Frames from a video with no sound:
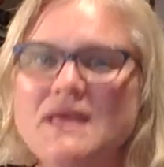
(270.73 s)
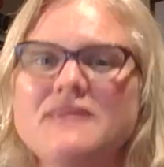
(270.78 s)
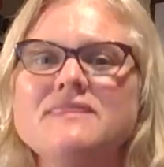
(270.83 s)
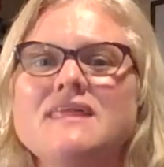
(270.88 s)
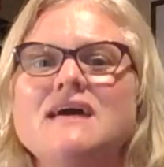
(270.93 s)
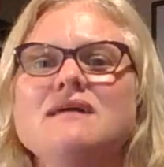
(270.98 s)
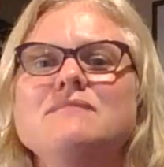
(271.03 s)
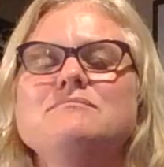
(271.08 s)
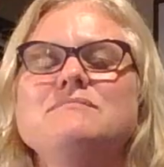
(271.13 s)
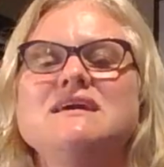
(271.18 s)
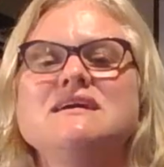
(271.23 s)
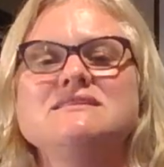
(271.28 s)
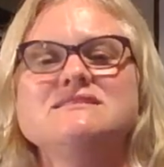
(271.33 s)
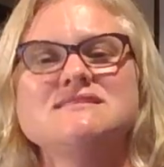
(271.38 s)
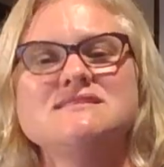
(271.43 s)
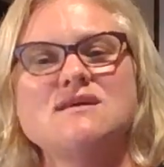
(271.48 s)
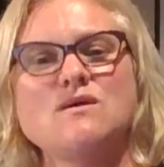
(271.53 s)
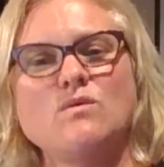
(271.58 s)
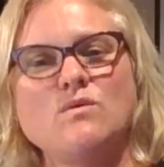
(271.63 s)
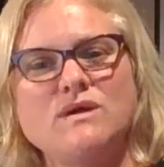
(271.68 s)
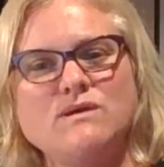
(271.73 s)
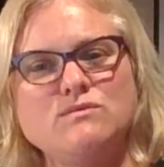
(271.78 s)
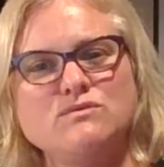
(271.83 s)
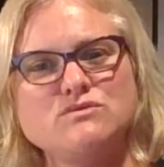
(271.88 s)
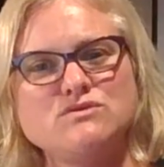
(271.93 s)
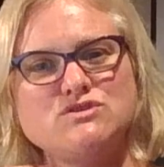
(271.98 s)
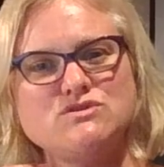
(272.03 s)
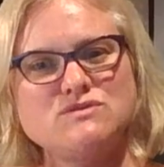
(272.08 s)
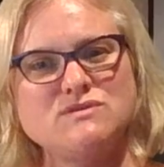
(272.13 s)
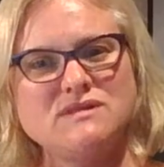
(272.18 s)
That means that we
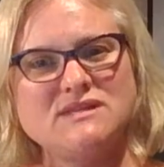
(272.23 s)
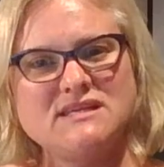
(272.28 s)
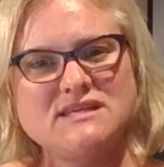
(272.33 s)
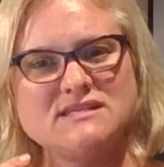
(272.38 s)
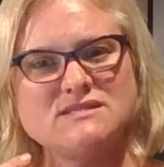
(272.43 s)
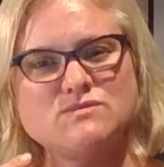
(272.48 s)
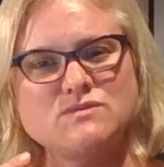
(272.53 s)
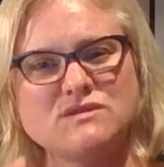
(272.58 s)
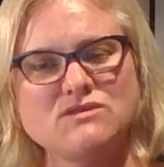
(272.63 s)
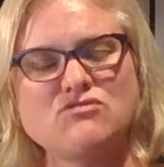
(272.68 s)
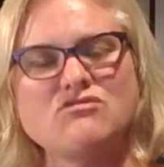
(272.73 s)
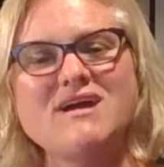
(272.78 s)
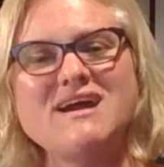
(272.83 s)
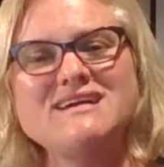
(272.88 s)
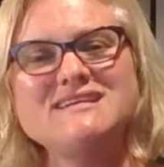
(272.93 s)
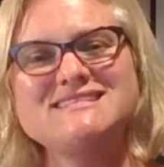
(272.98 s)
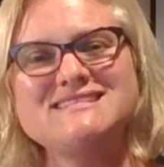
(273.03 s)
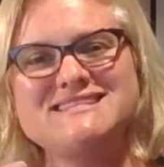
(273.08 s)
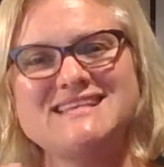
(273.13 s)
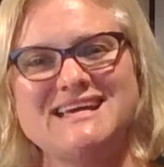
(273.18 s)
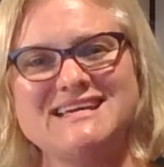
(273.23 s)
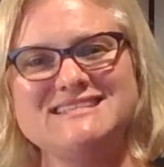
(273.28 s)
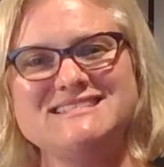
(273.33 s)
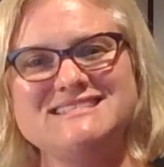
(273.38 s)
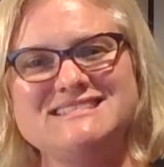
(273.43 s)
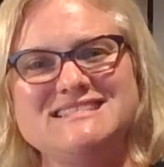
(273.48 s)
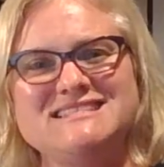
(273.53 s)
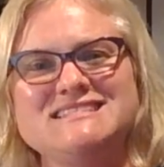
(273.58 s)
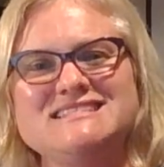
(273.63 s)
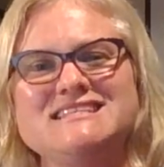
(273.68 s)
will do things with grace and
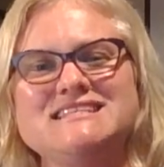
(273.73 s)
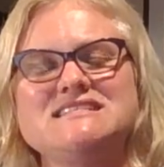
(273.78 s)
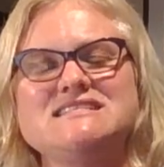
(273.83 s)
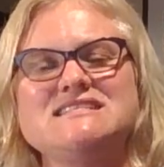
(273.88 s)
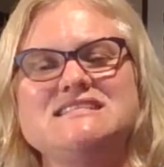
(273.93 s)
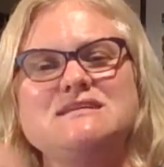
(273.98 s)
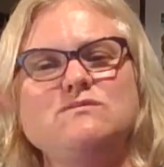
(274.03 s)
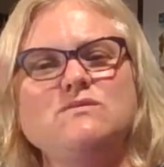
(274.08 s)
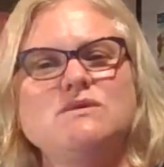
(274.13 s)
dignity.